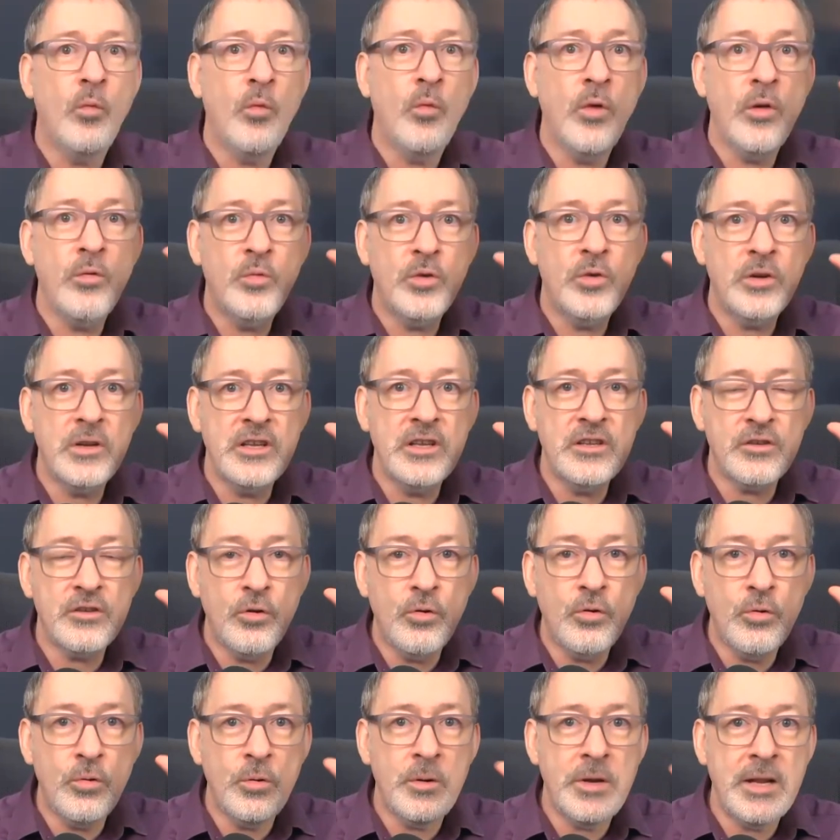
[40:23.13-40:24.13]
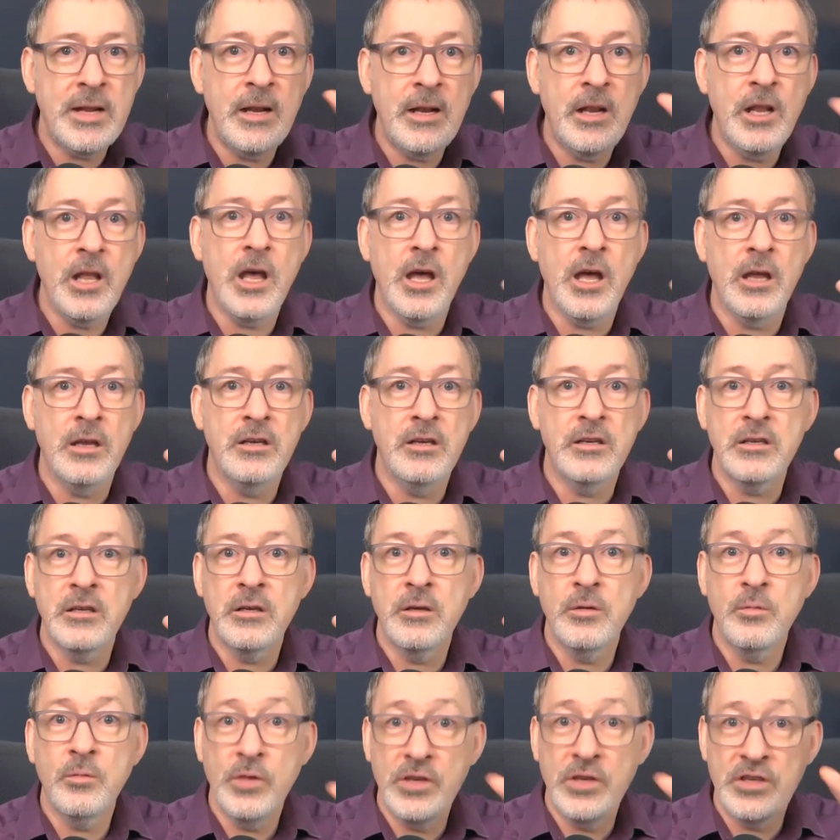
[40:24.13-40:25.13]
with what it's already learned,
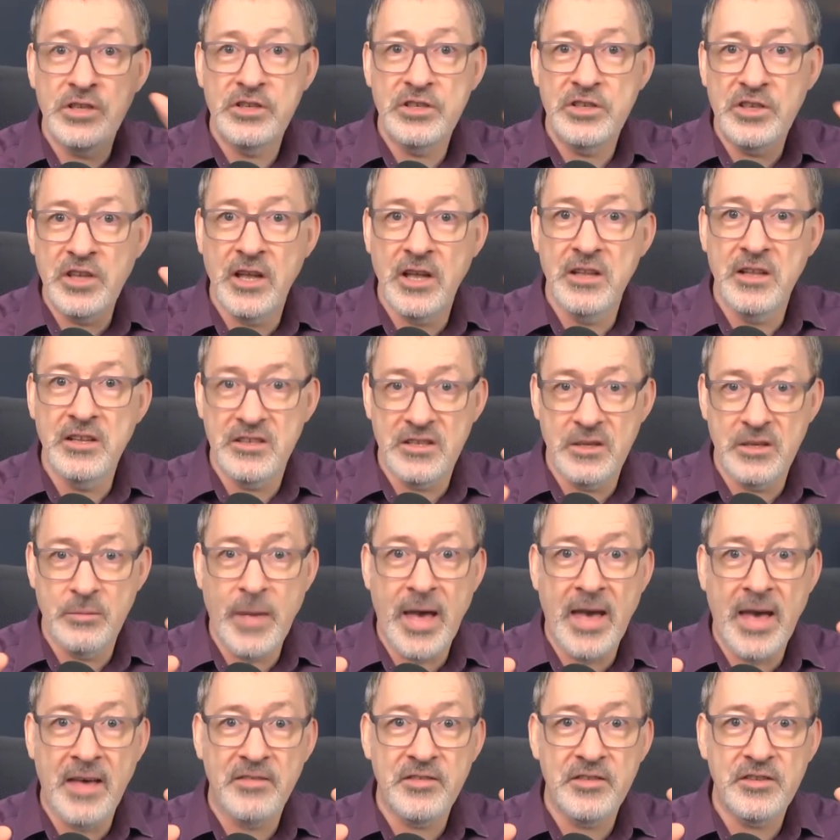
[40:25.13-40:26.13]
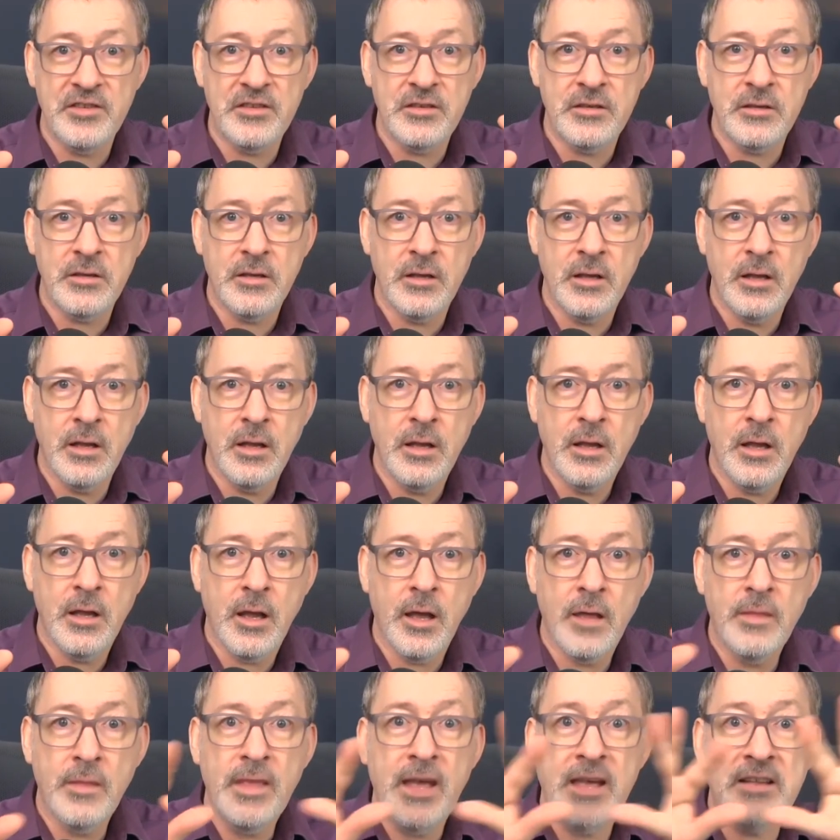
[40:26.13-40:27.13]
which is turned into maths.
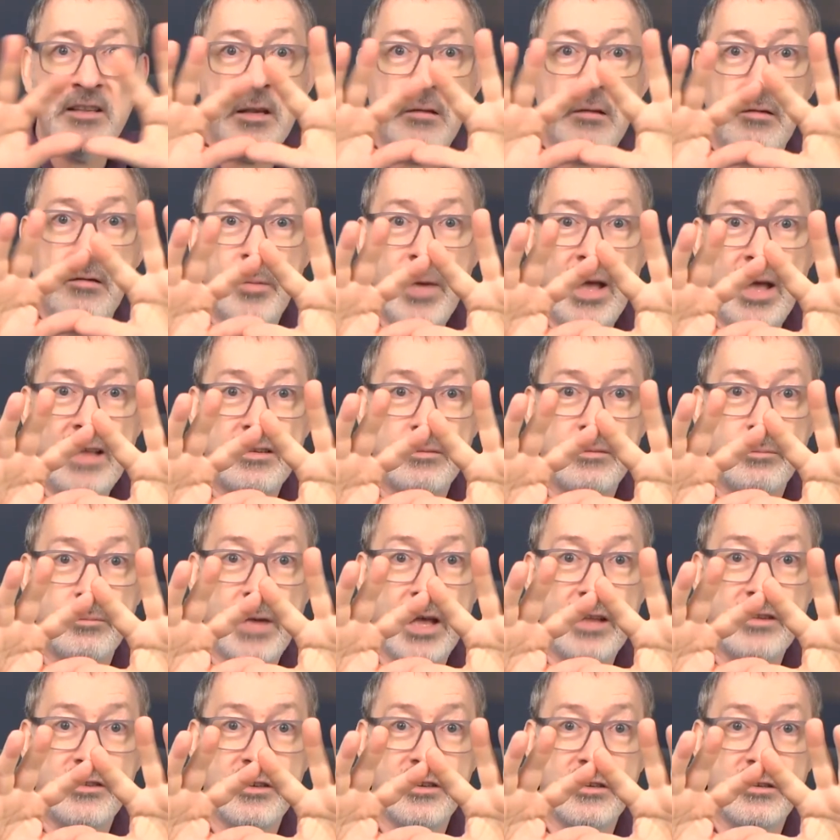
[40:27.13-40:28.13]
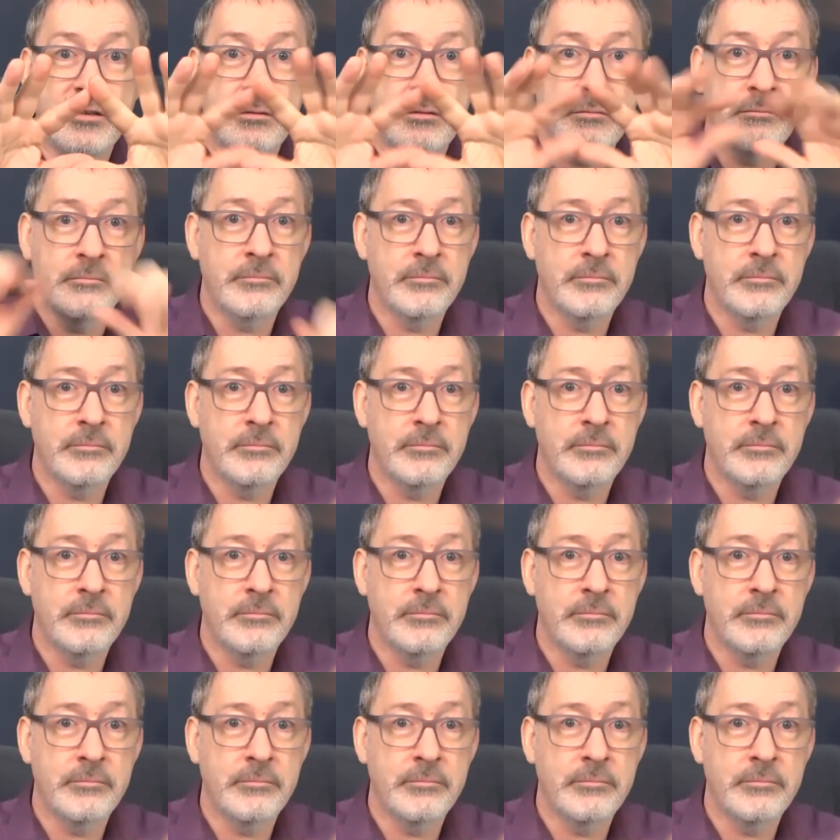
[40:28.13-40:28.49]
And that's how it pattern matches.